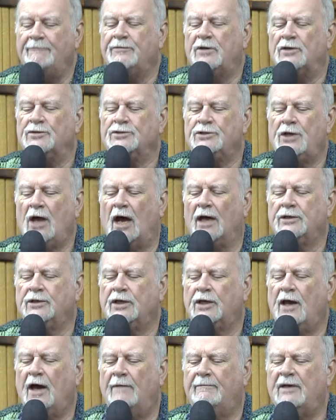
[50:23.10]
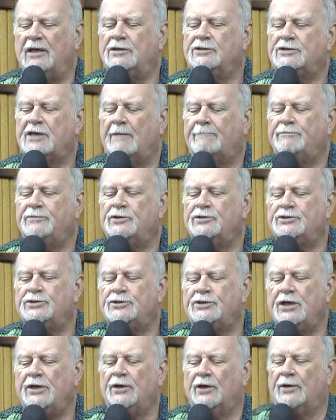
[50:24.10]
John 10:10 10, 10 says
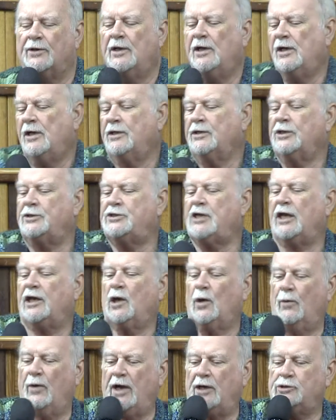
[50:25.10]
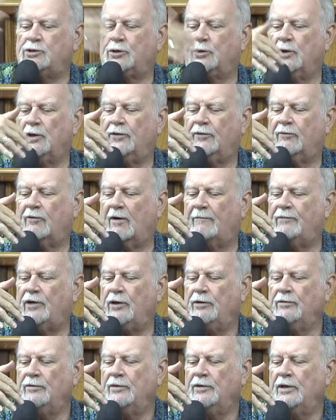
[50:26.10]
this: "The thief does not
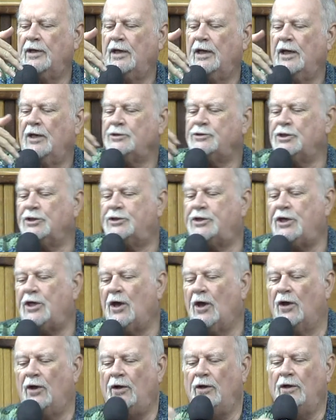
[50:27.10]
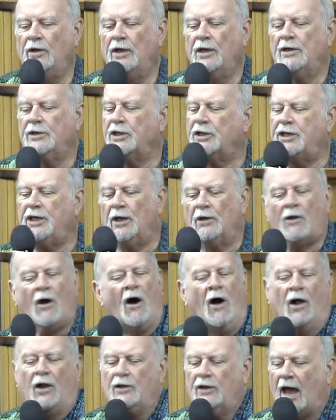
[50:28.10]
come except to steal, to take
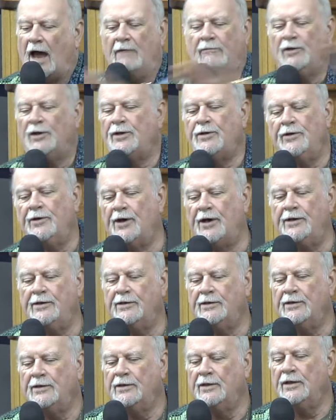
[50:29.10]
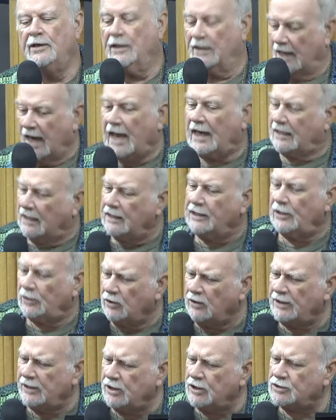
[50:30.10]
away truth from you, to
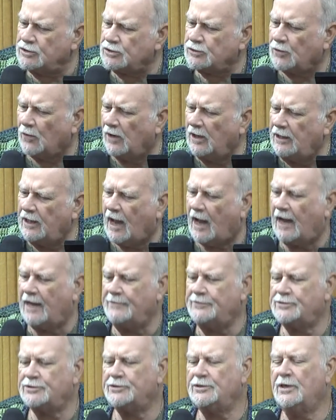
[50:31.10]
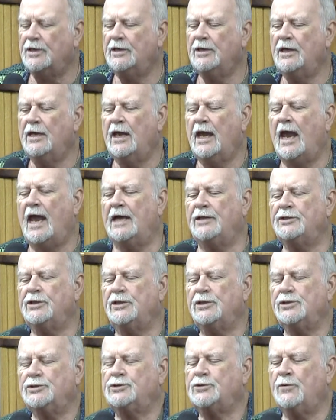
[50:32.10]
kill, to kill all
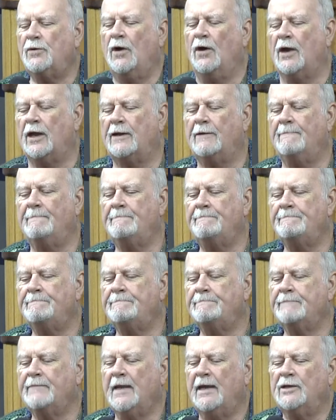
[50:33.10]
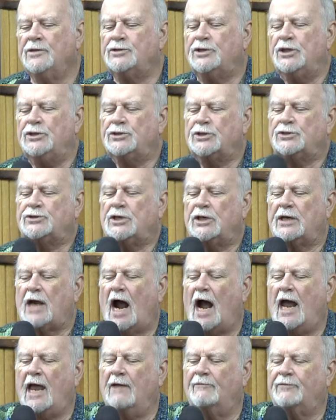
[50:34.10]
livelihood, and literally destroy
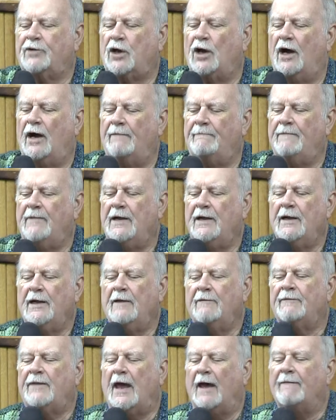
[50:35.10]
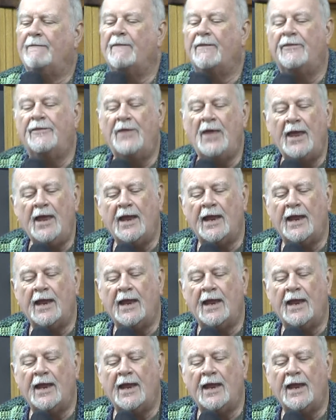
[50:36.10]
lives, and to destroy."